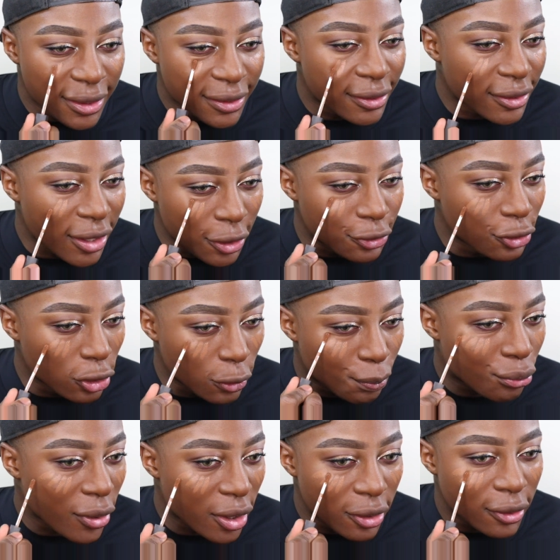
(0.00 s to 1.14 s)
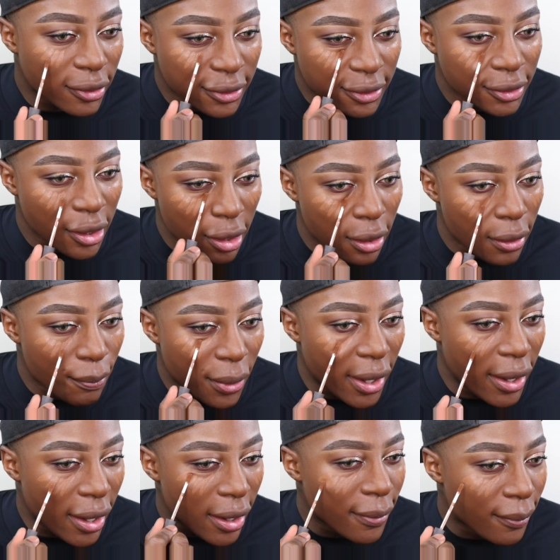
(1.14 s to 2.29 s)
This isn't a new product, but
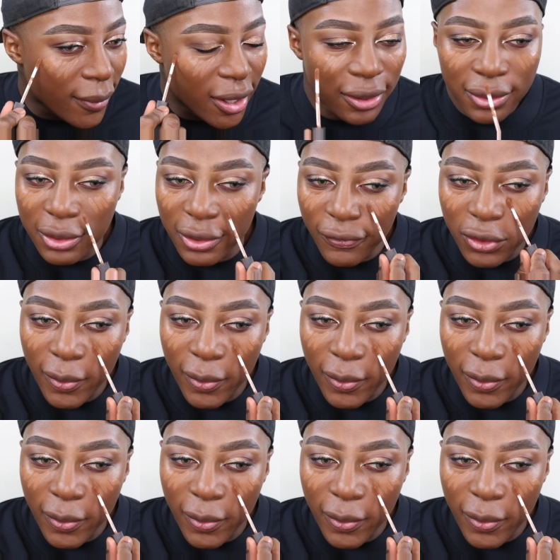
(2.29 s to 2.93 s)
I just love